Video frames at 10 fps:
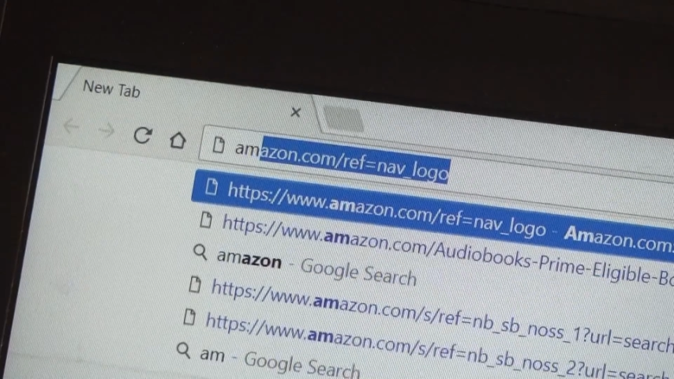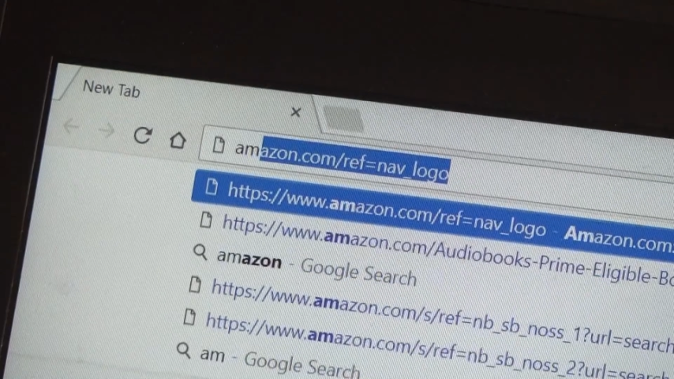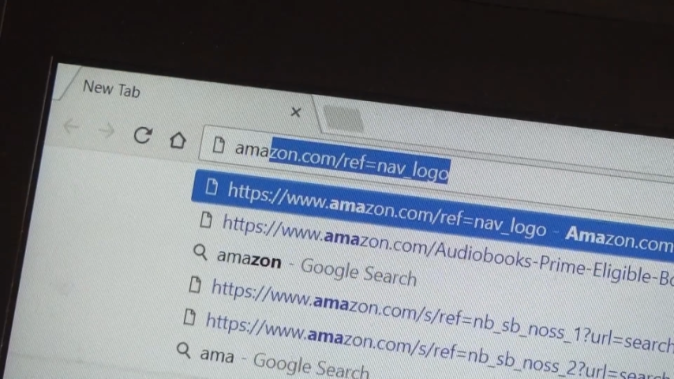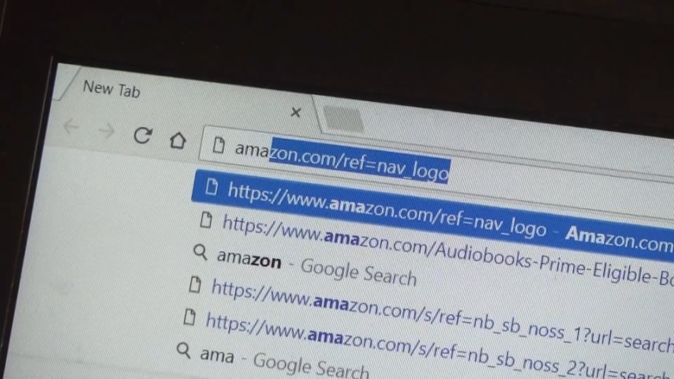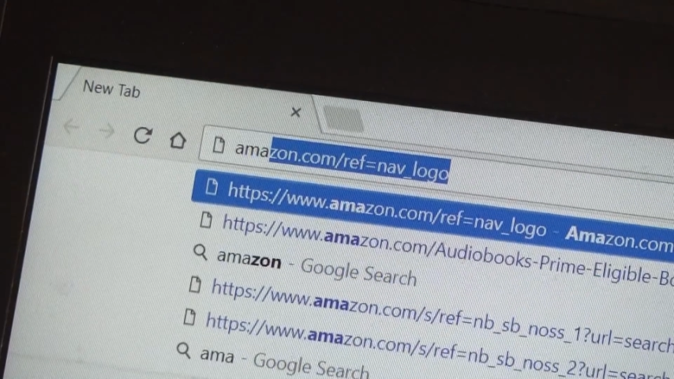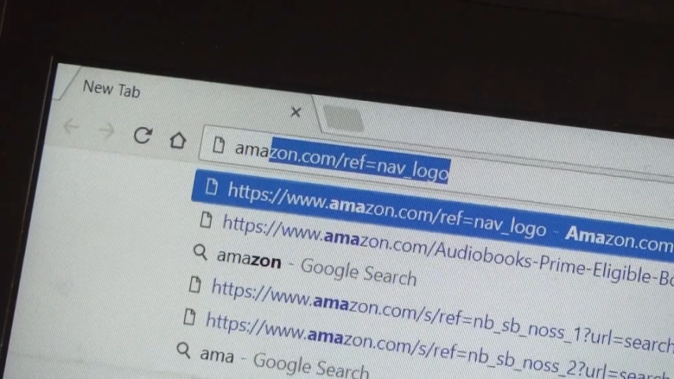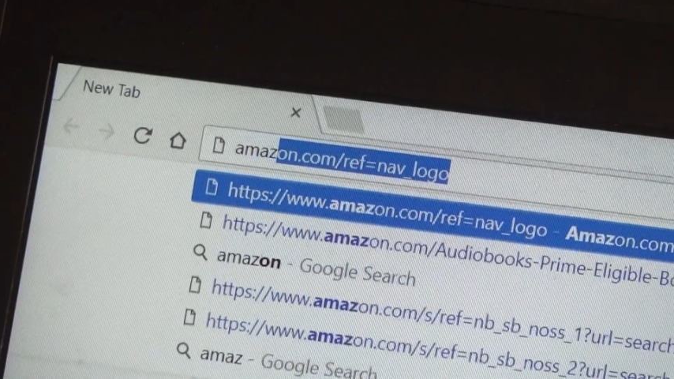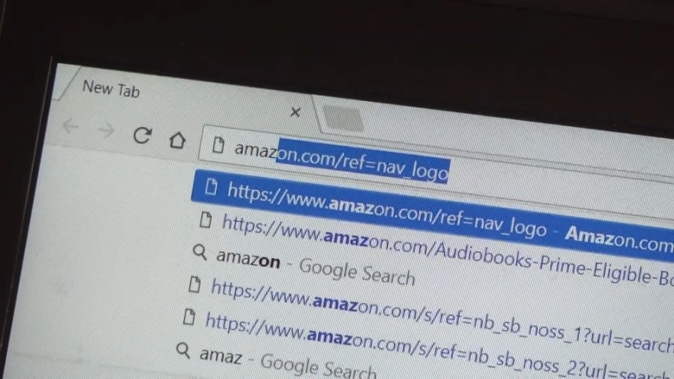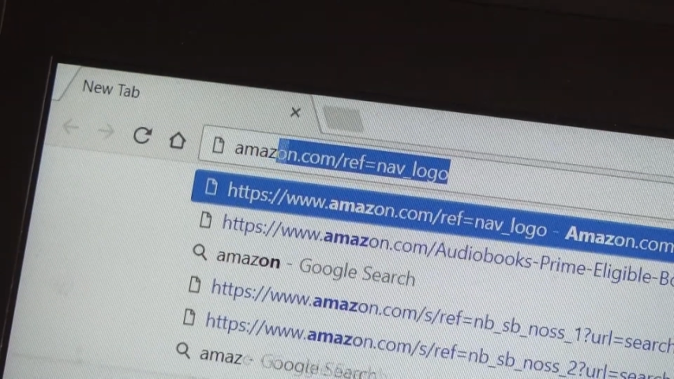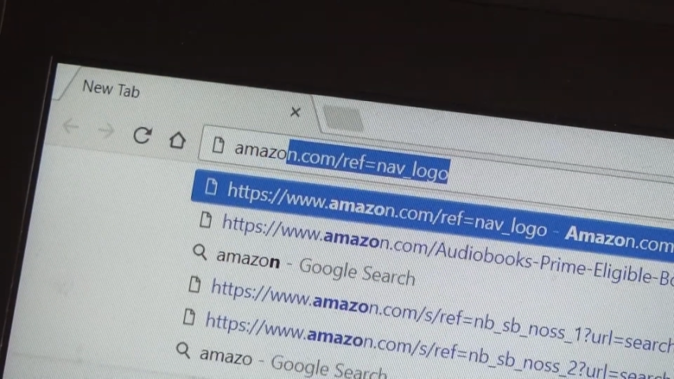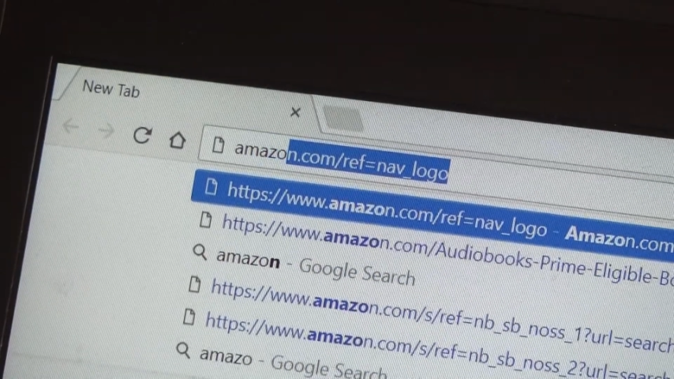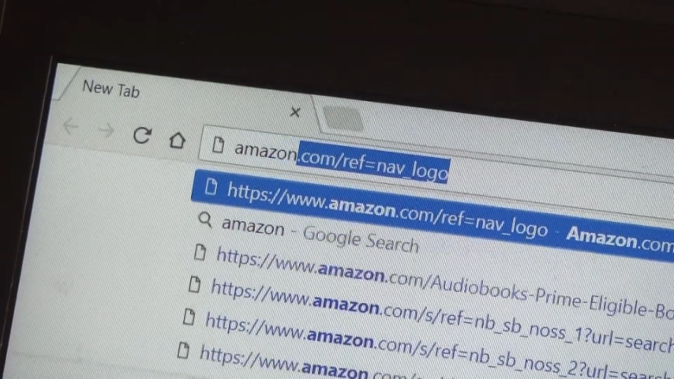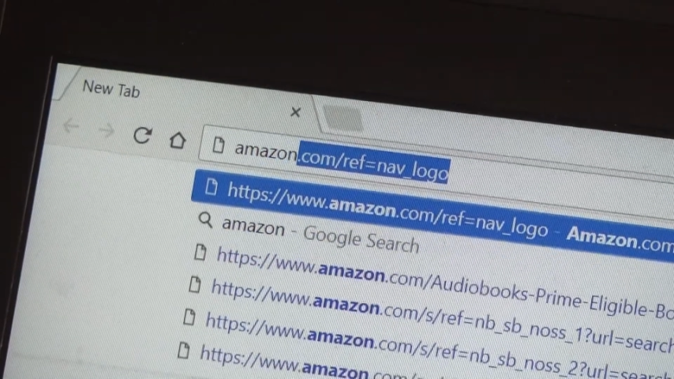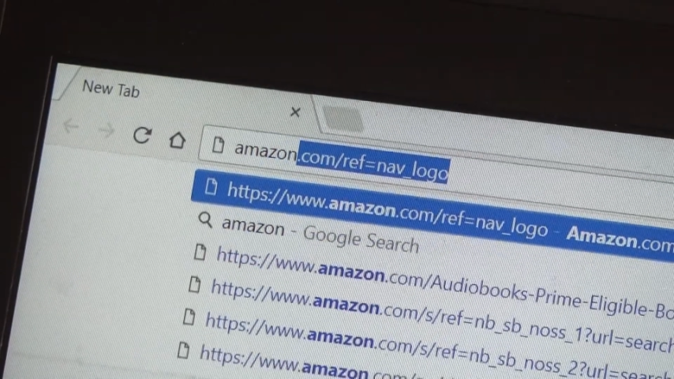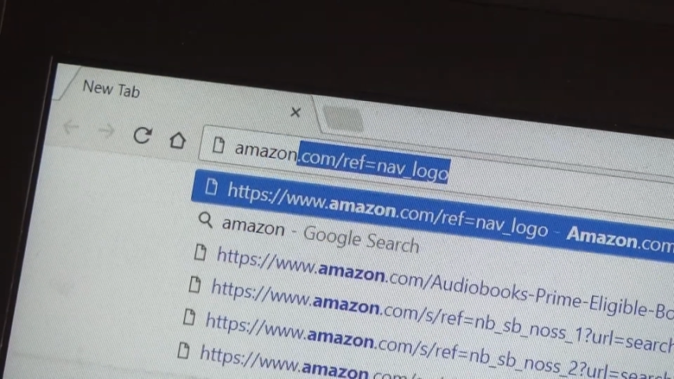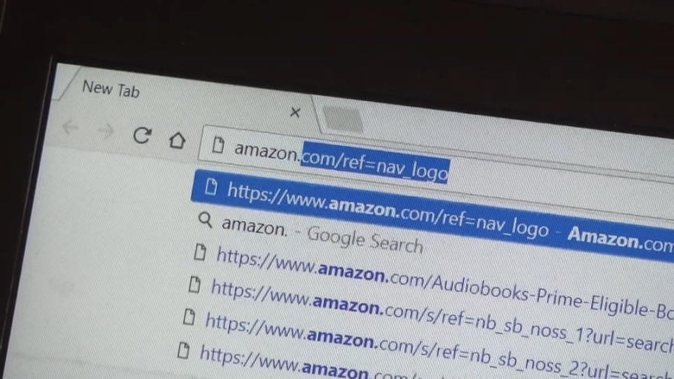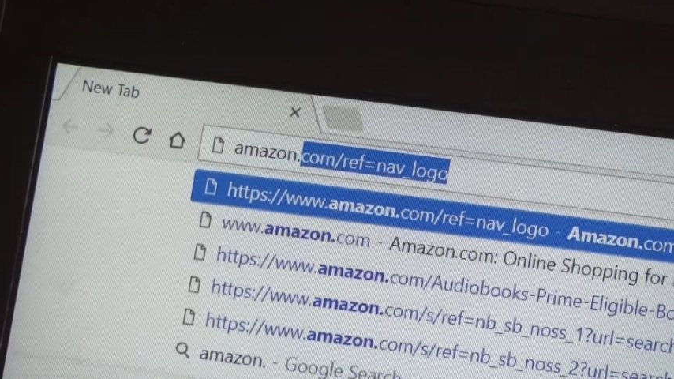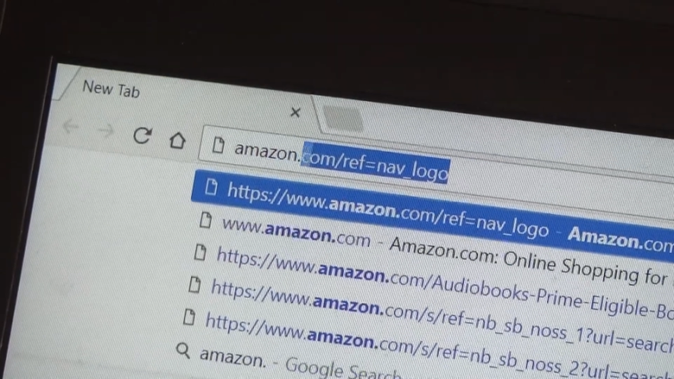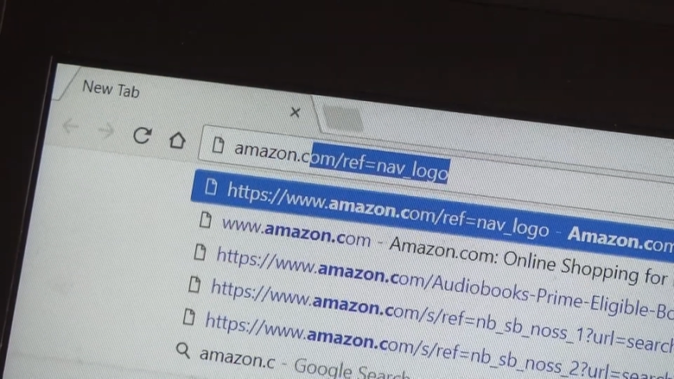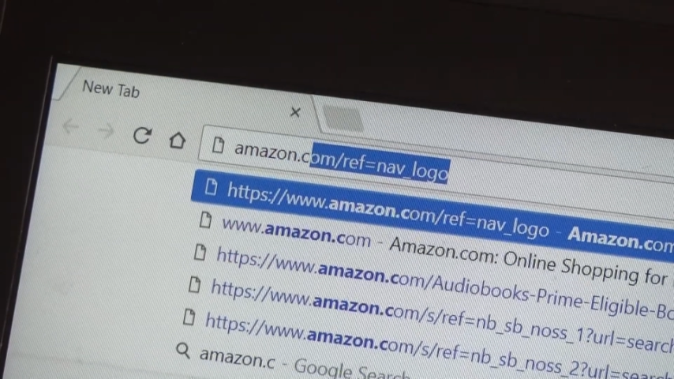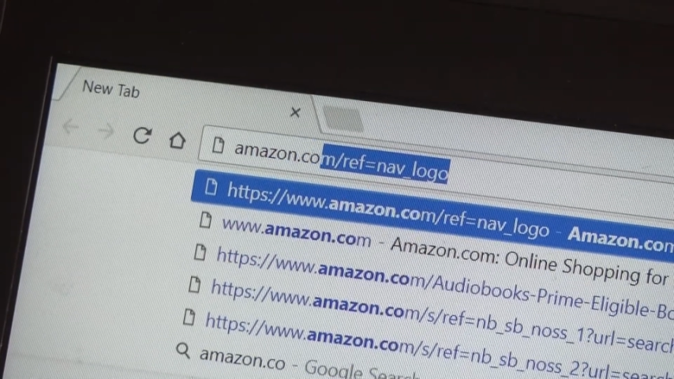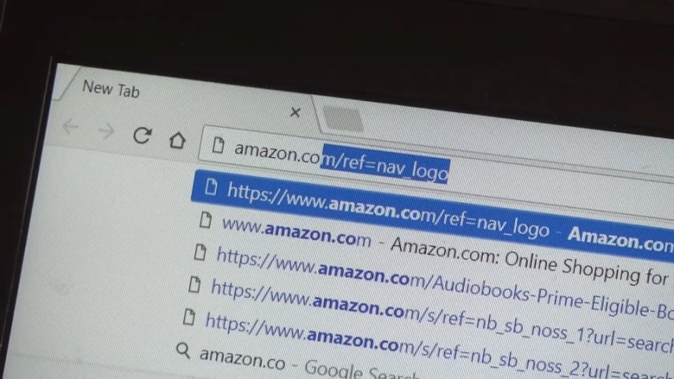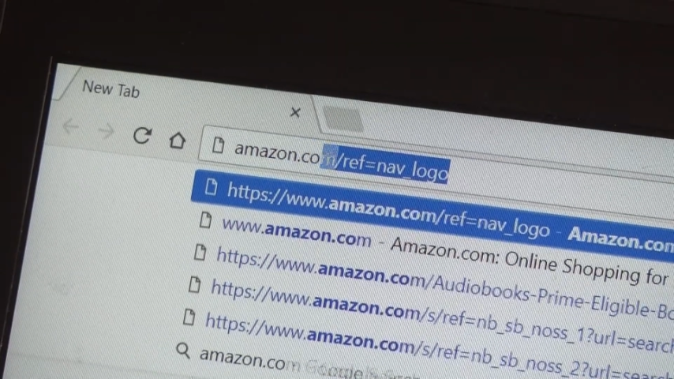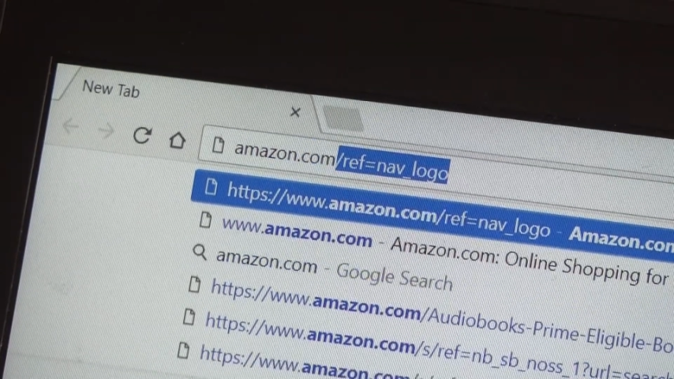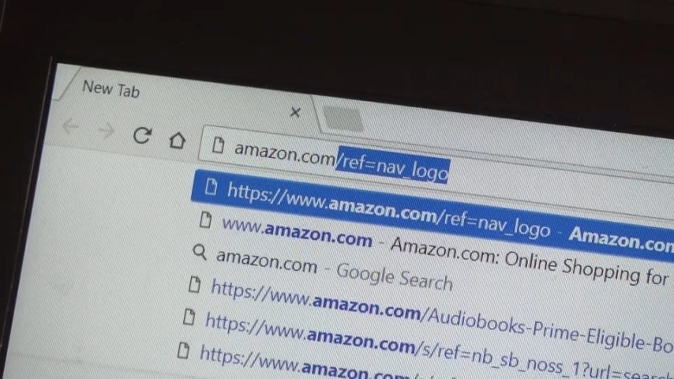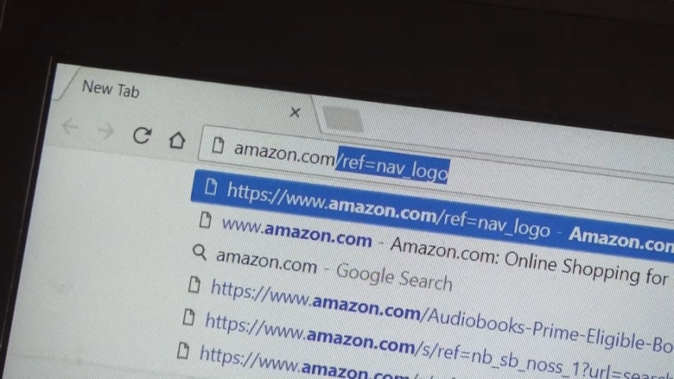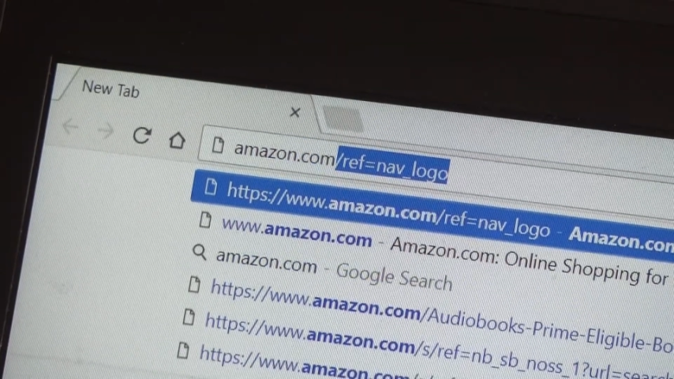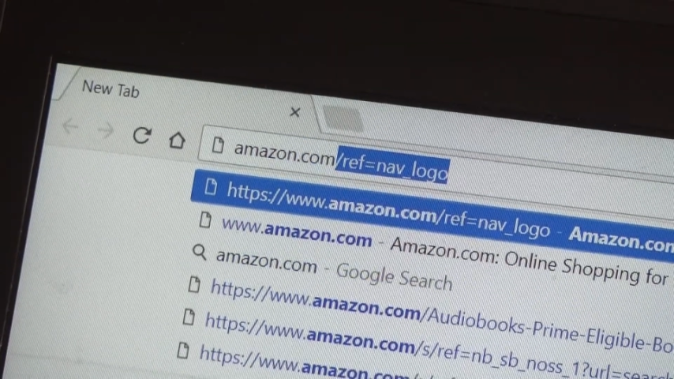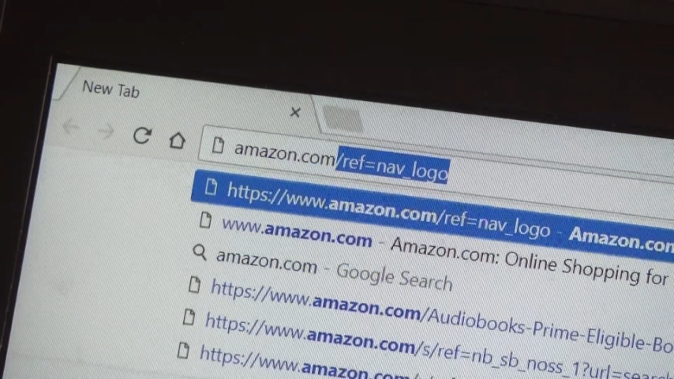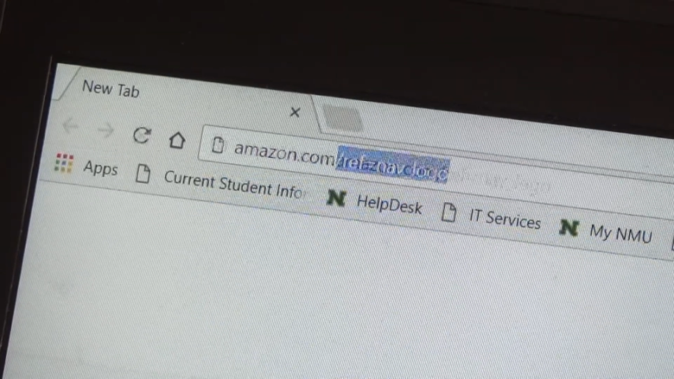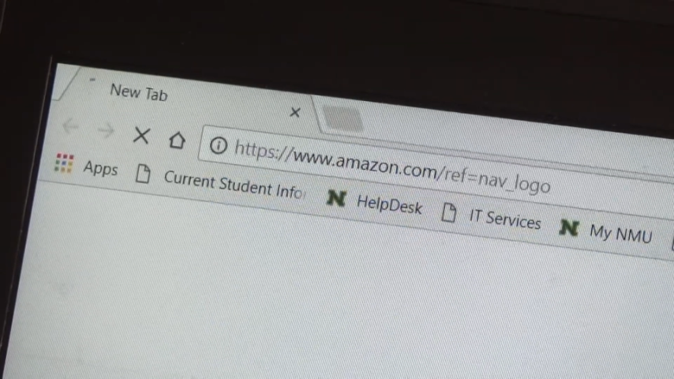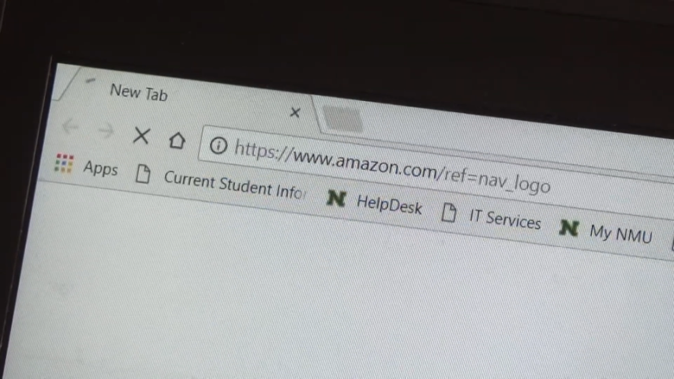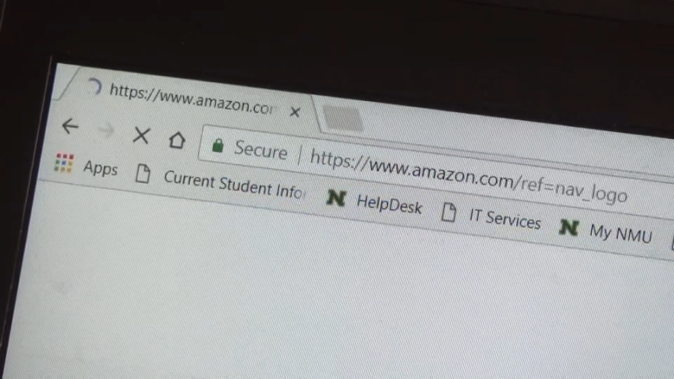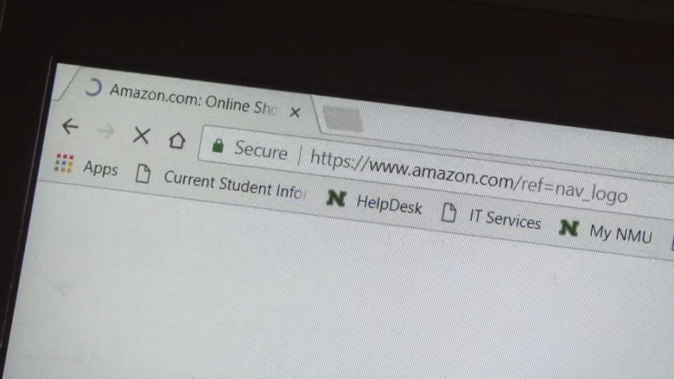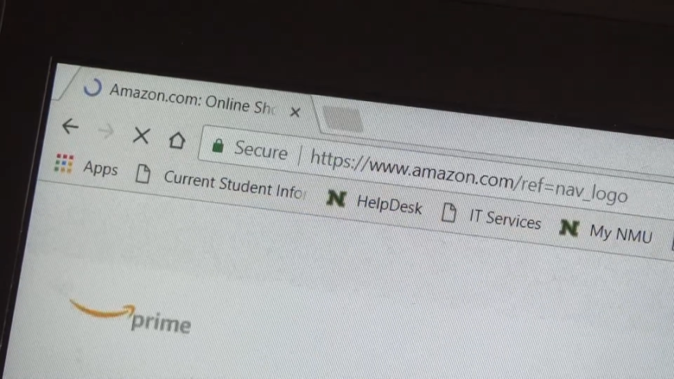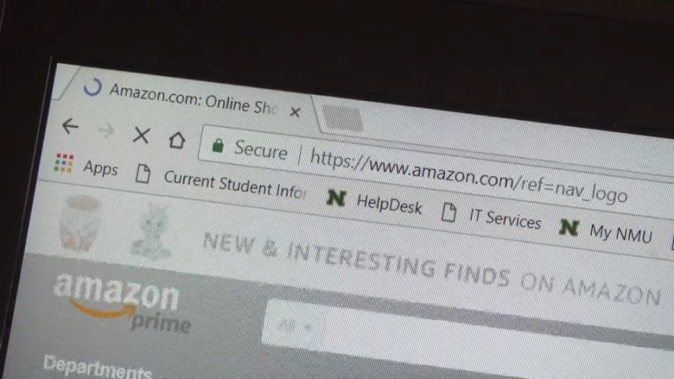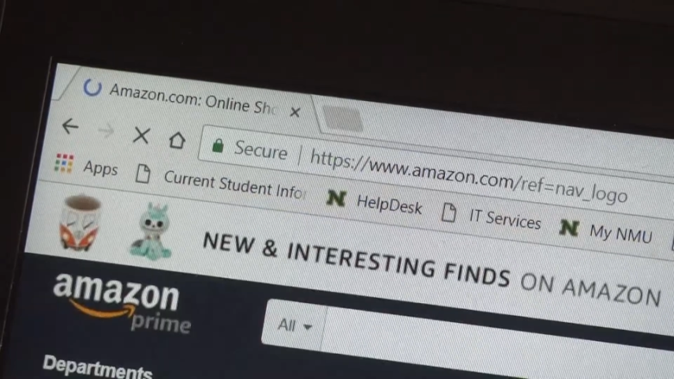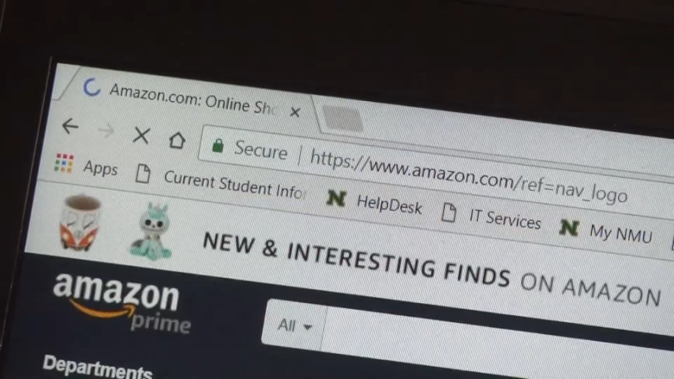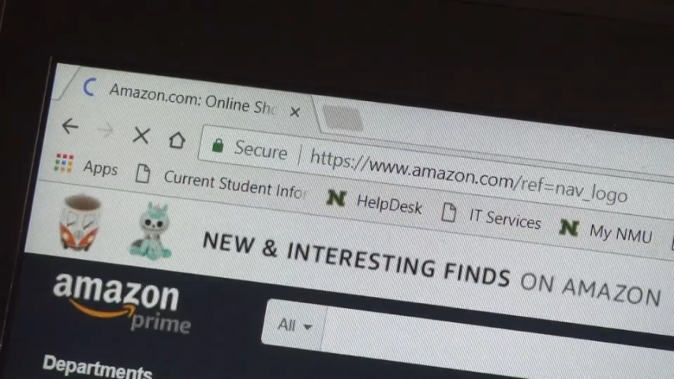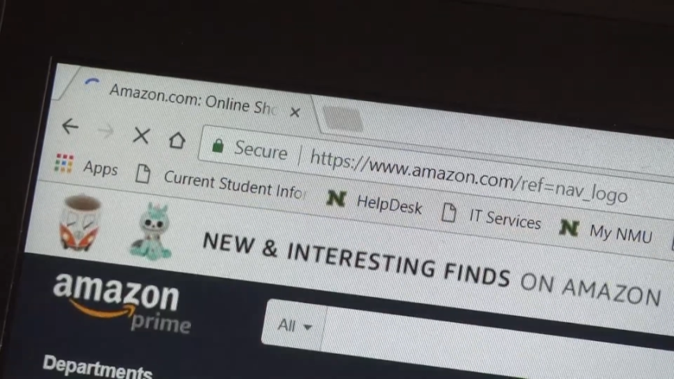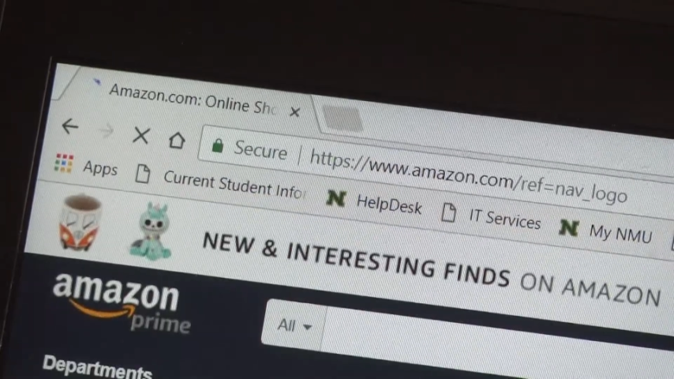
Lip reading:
Nobody's mouth can be seen.